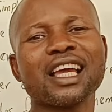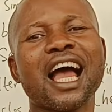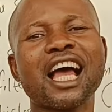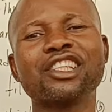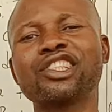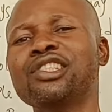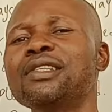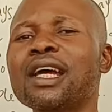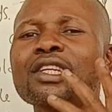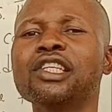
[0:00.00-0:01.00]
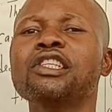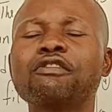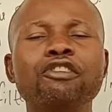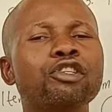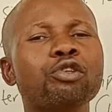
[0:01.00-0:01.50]
and share this
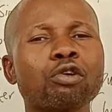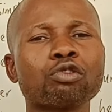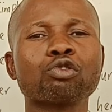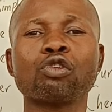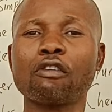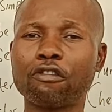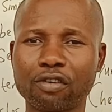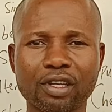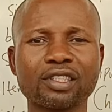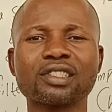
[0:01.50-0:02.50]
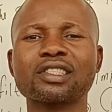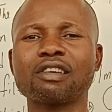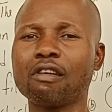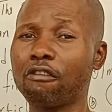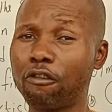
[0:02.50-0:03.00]
video to your friends,
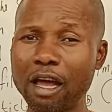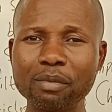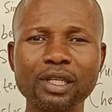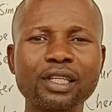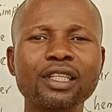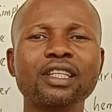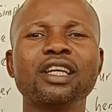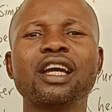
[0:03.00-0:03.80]
family,